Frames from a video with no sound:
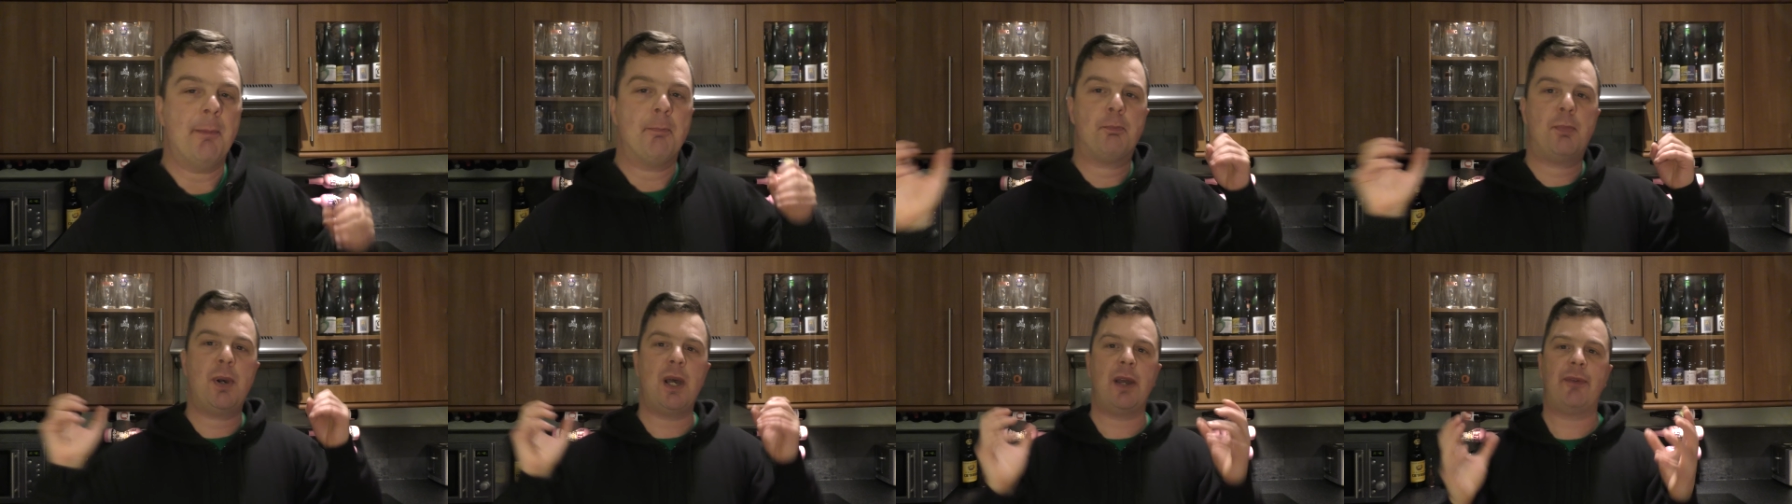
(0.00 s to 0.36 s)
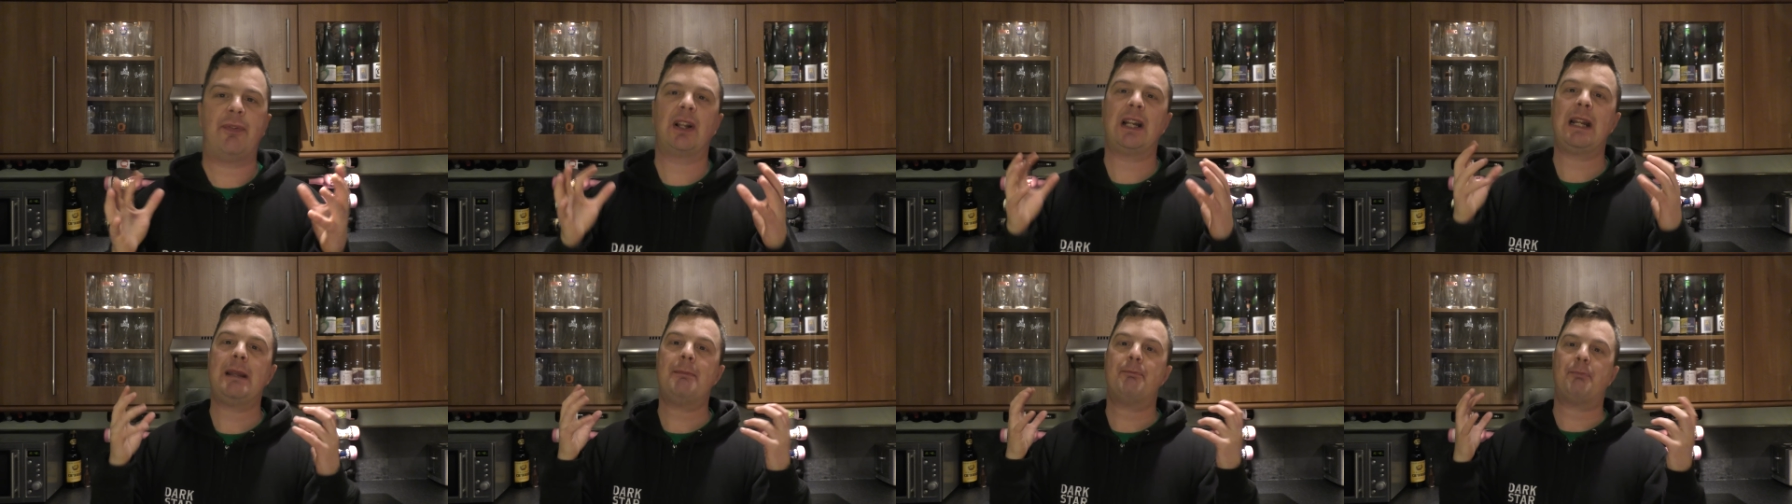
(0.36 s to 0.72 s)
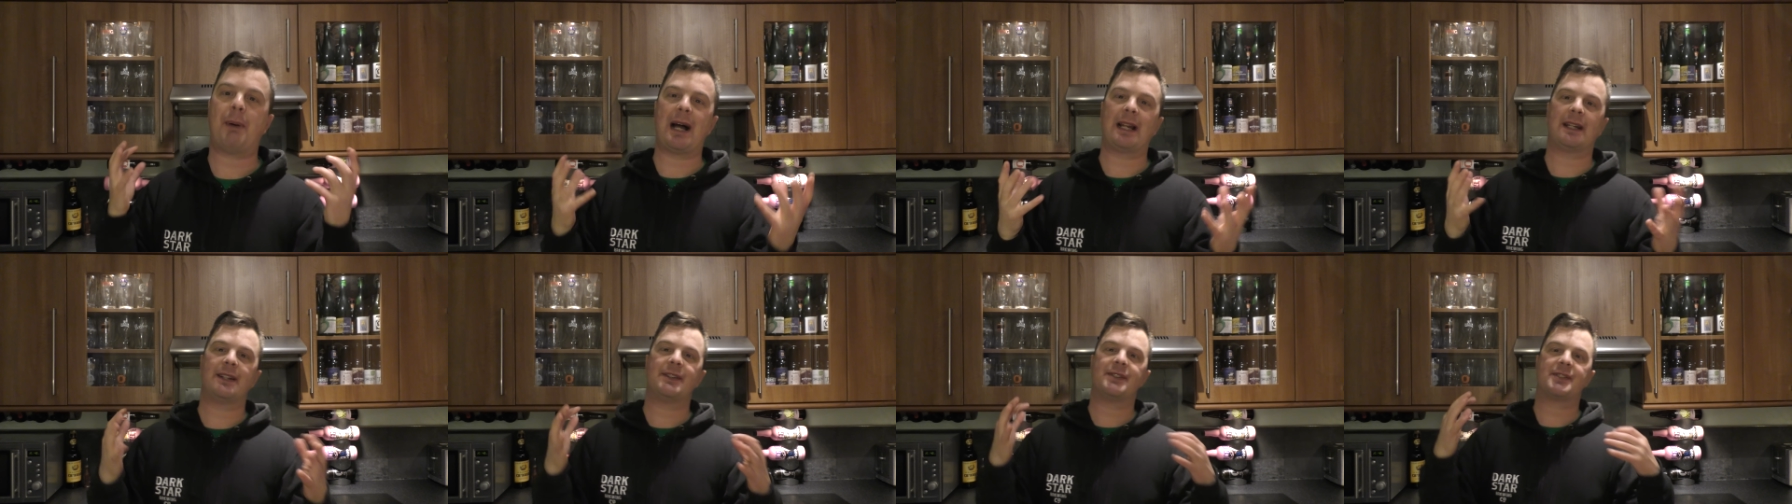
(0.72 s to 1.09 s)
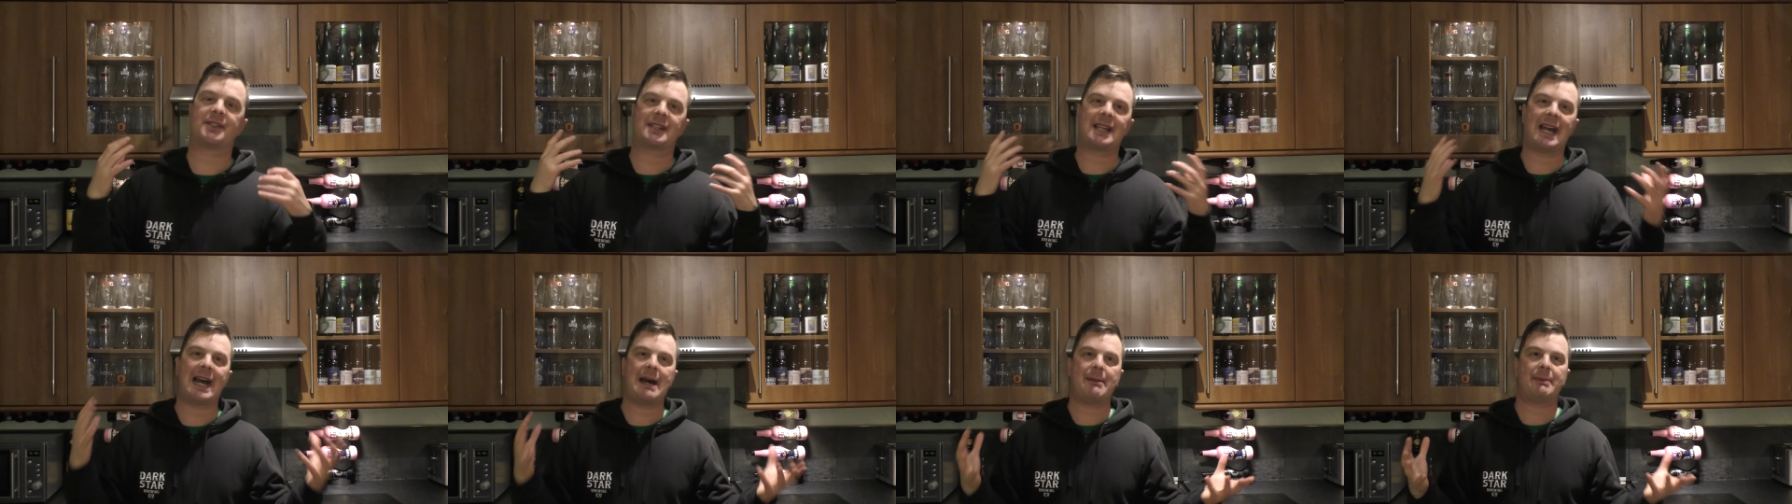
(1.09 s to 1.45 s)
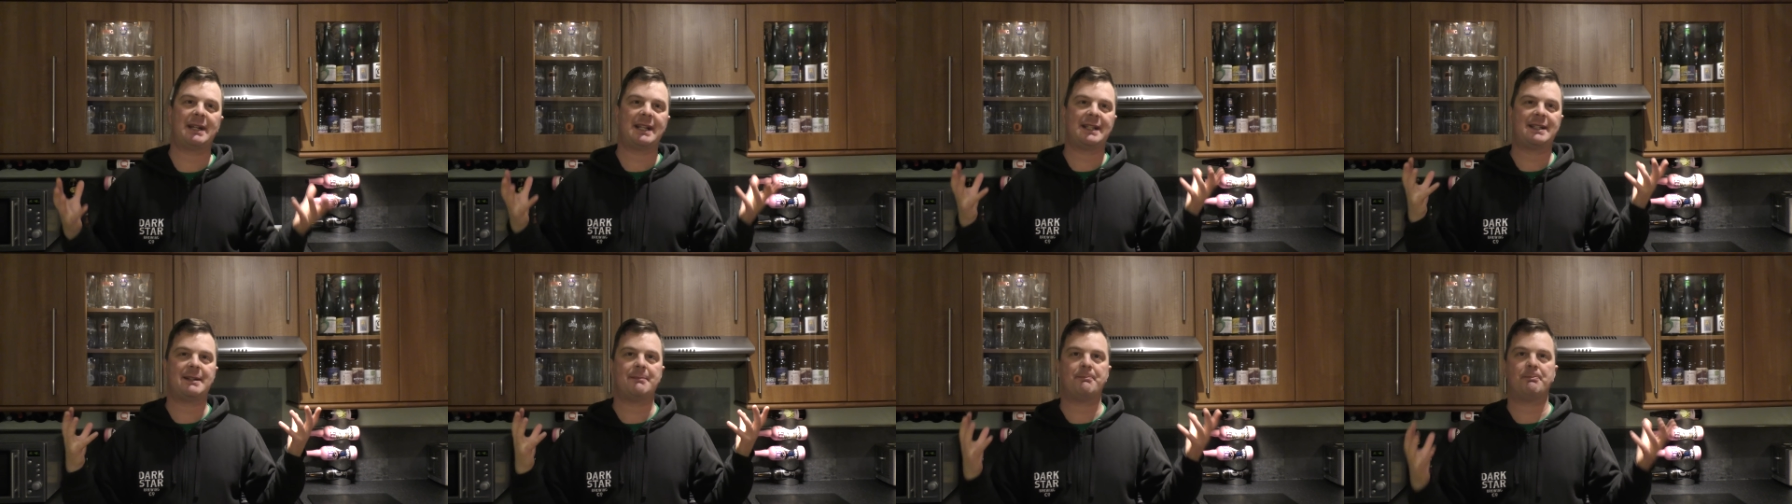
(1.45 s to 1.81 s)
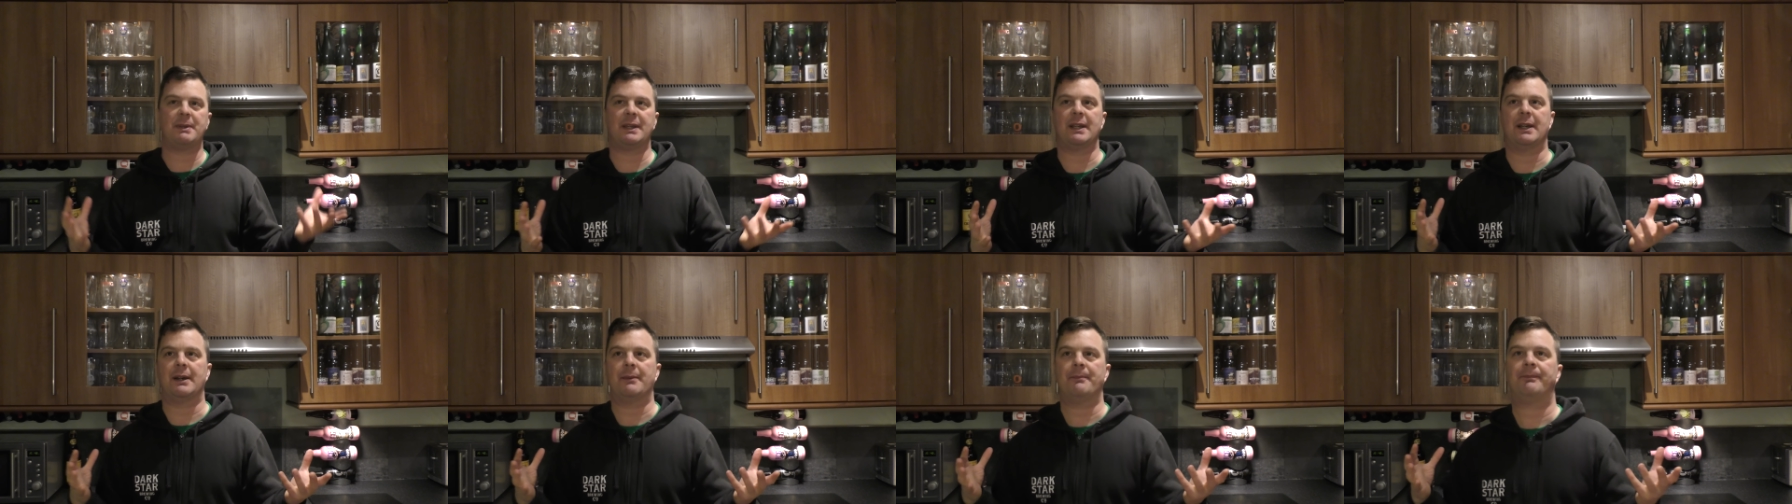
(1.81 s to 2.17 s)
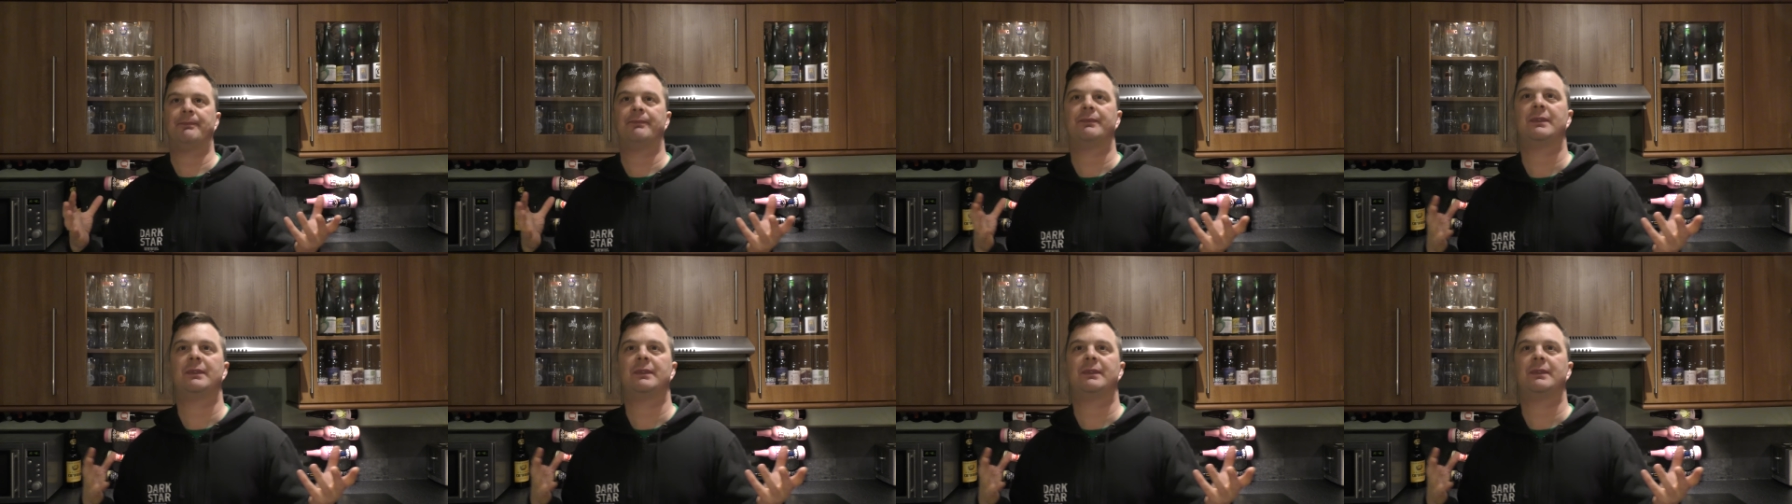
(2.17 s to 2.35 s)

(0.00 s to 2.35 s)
Perfectly balanced carbonated beer.